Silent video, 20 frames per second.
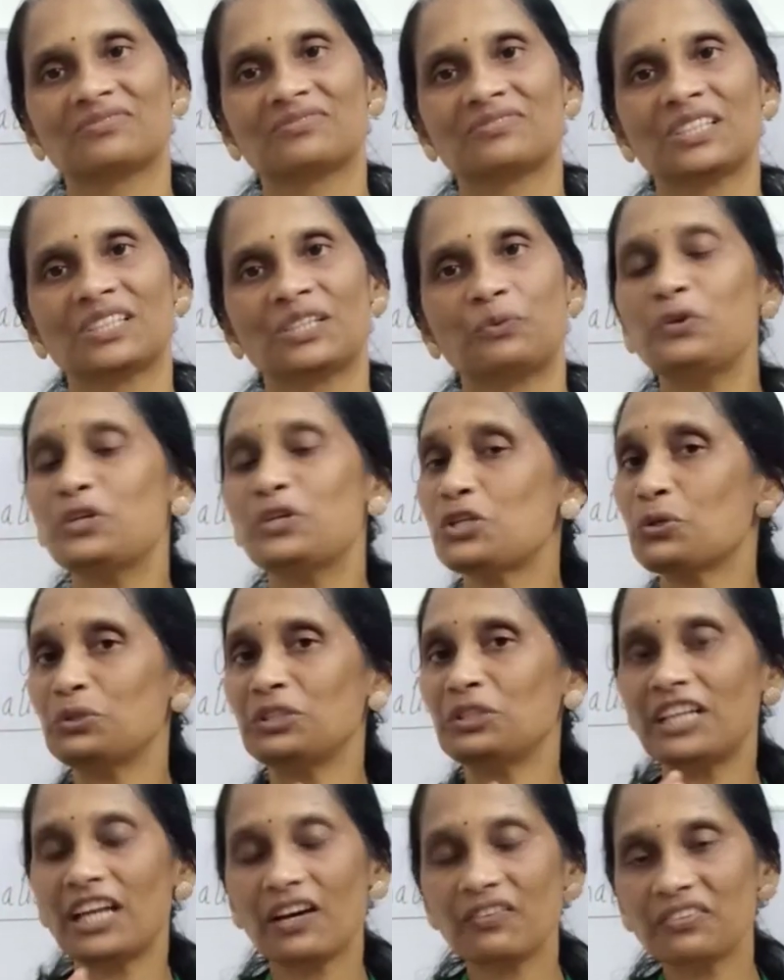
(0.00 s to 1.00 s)
We should
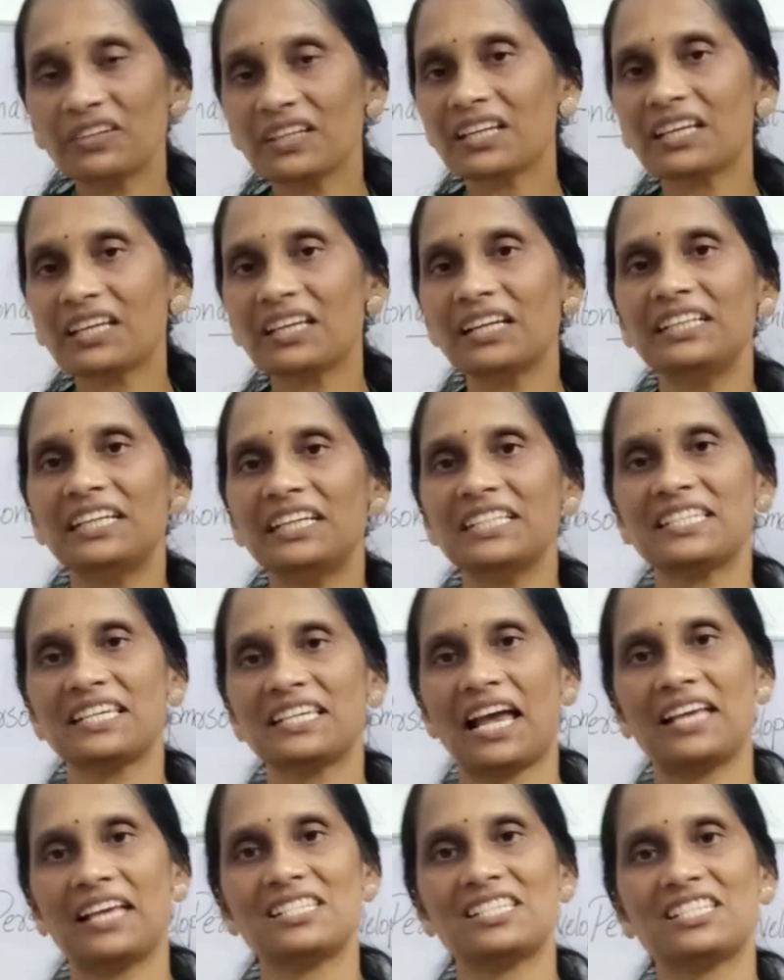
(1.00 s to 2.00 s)
never
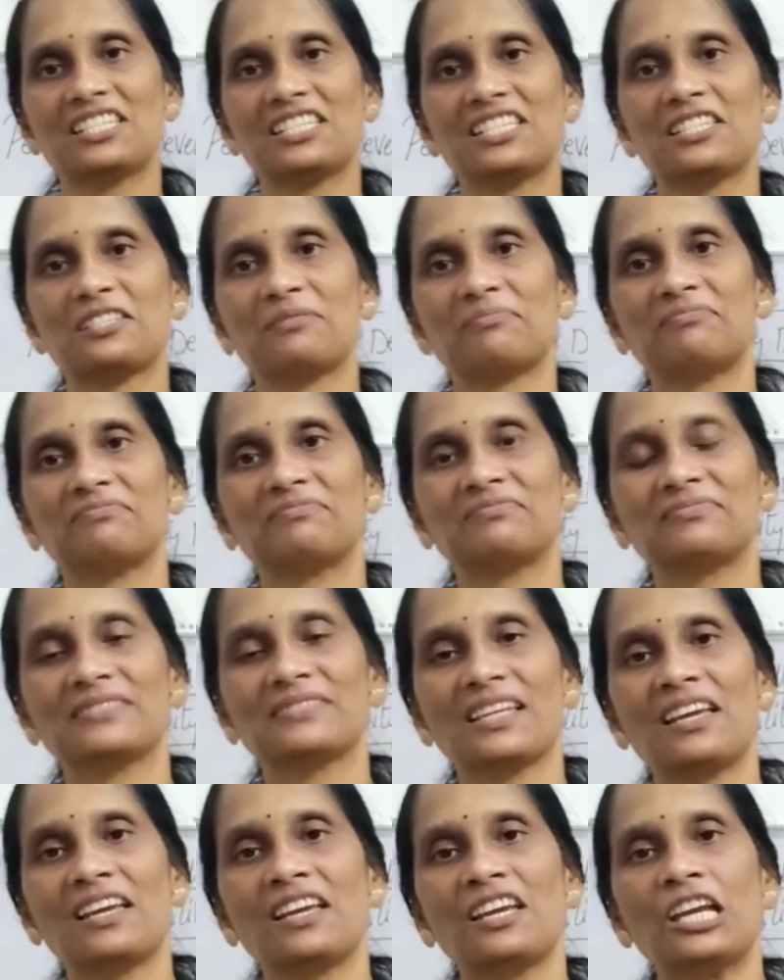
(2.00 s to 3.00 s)
criticize.
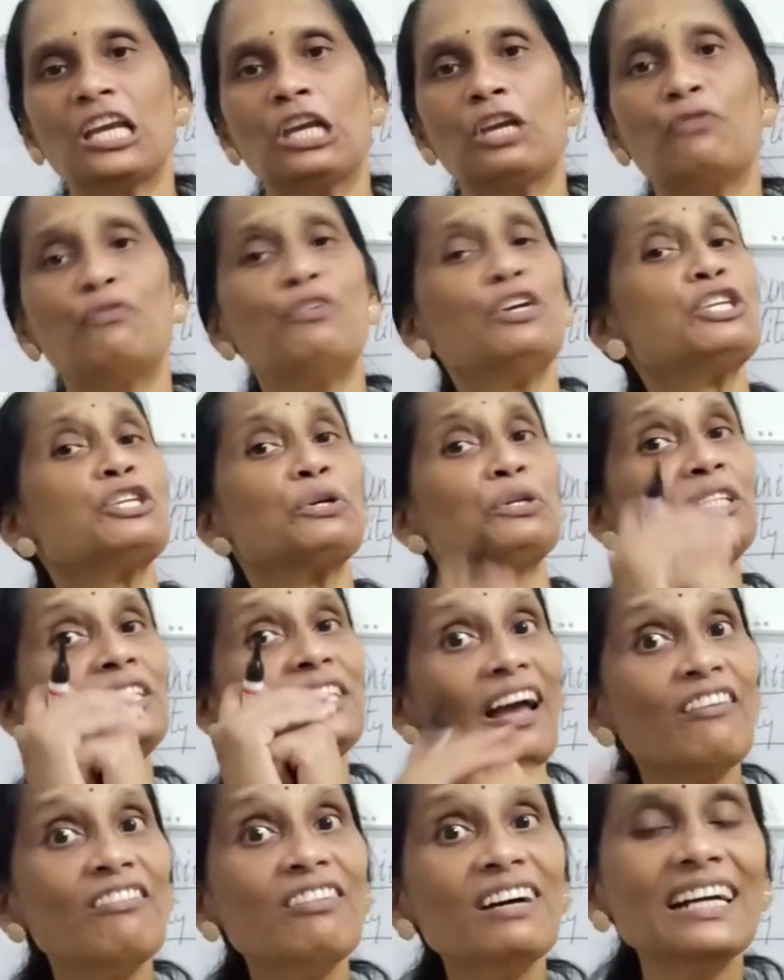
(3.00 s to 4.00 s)
We should
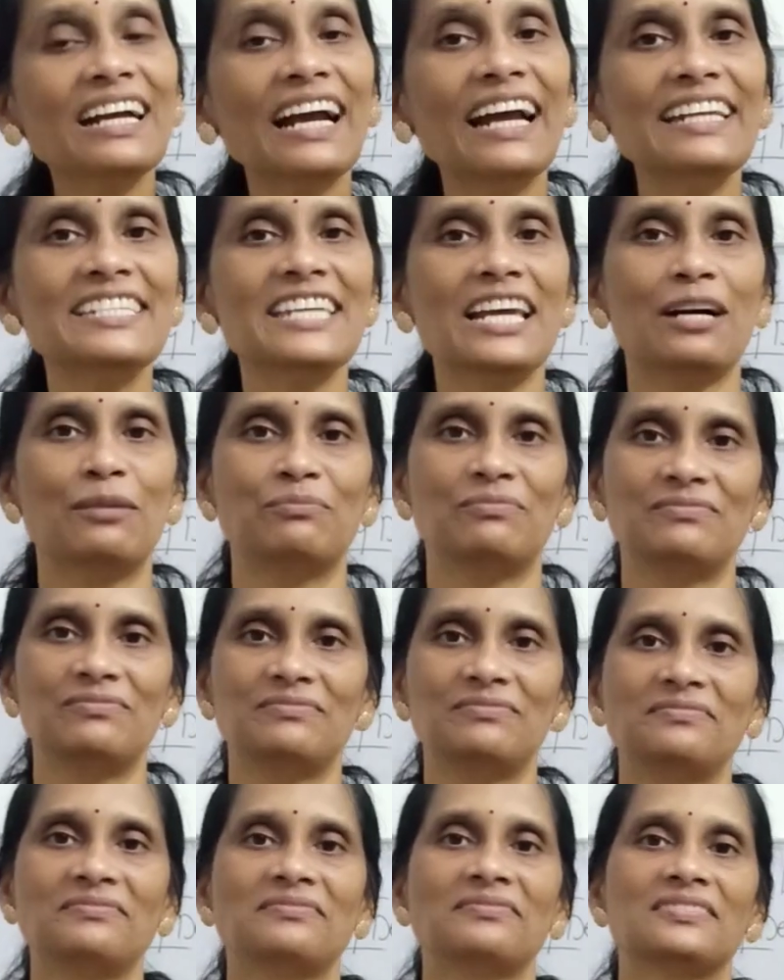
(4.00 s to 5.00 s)
never condemn.
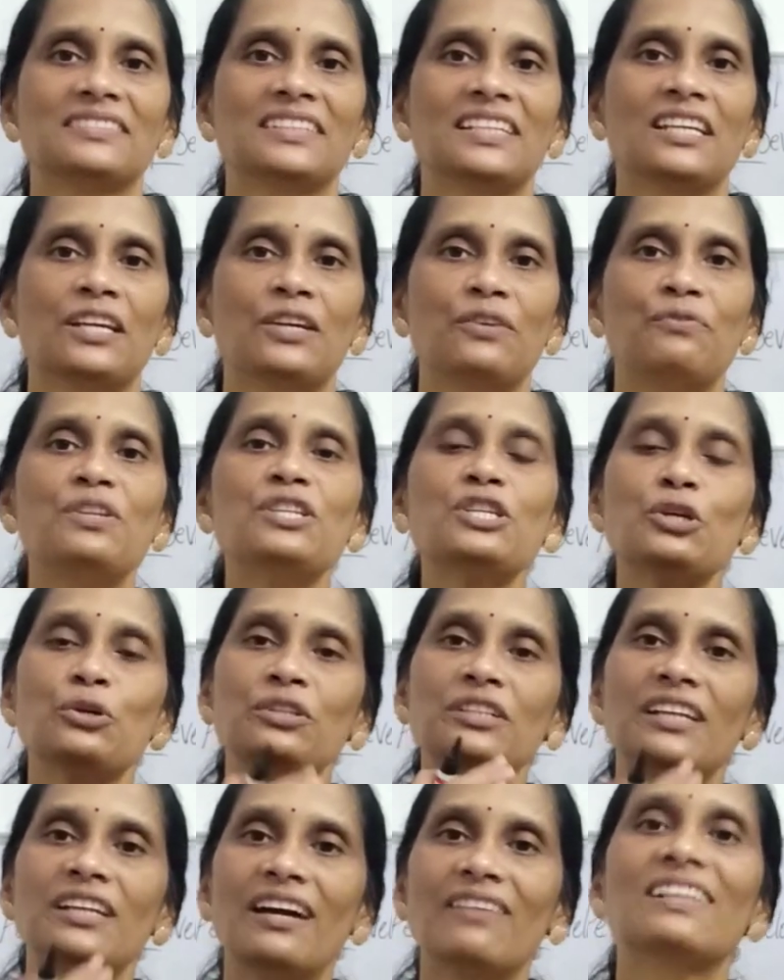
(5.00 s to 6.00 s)
We should
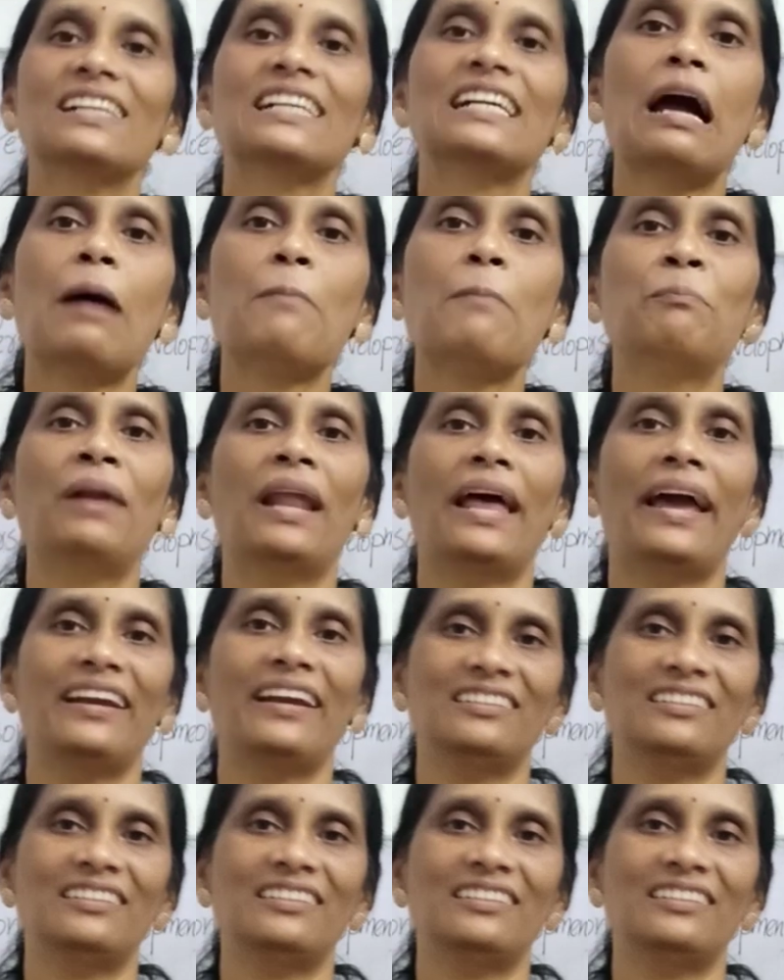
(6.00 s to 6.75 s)
never complain.